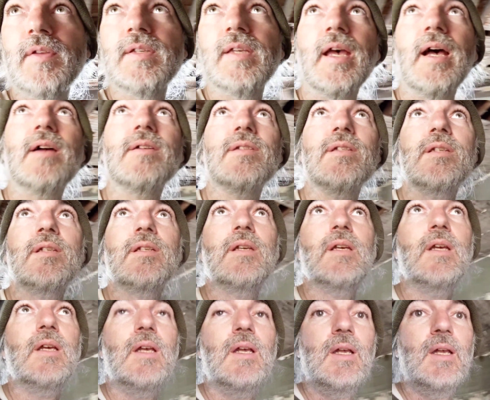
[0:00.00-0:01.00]
house,
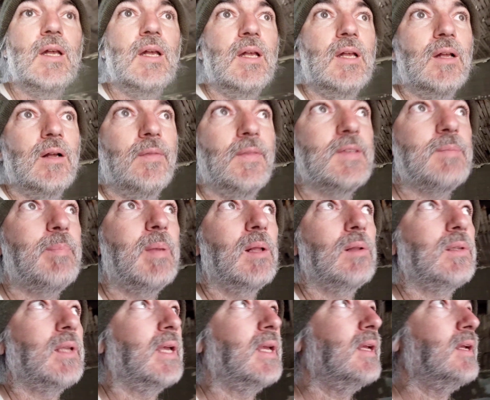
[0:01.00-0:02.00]
on this
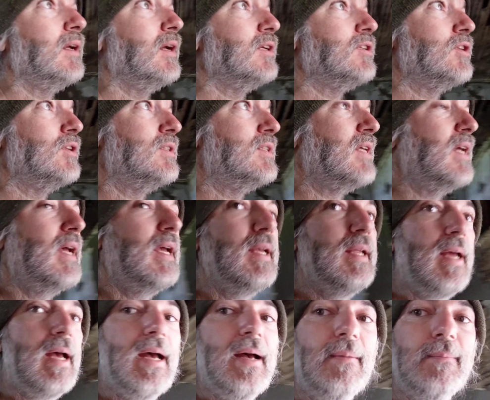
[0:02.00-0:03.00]
building, I should say.
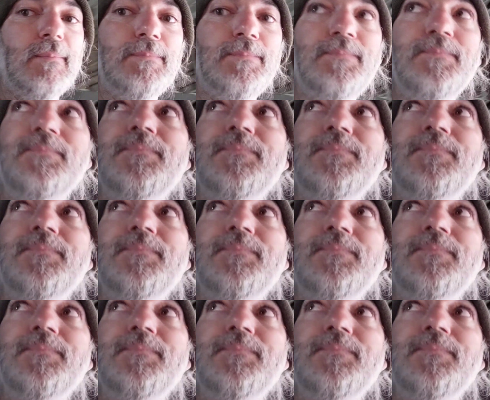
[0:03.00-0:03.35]
I